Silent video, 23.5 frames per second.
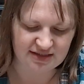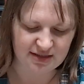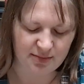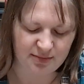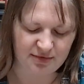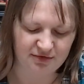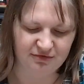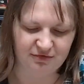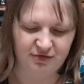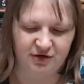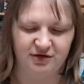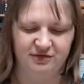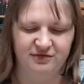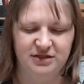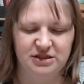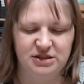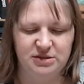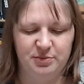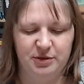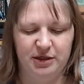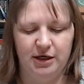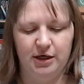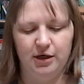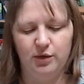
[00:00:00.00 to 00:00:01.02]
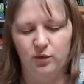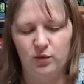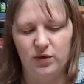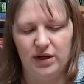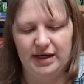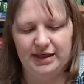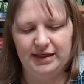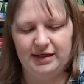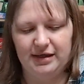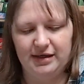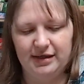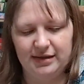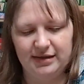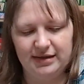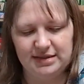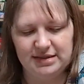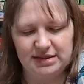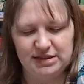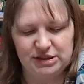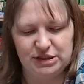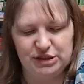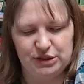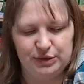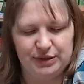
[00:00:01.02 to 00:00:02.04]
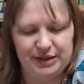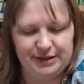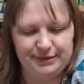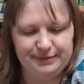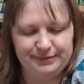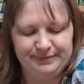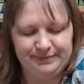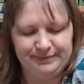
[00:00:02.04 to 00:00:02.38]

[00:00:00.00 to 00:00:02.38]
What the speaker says: up in front of each player. Why not? Let's do it.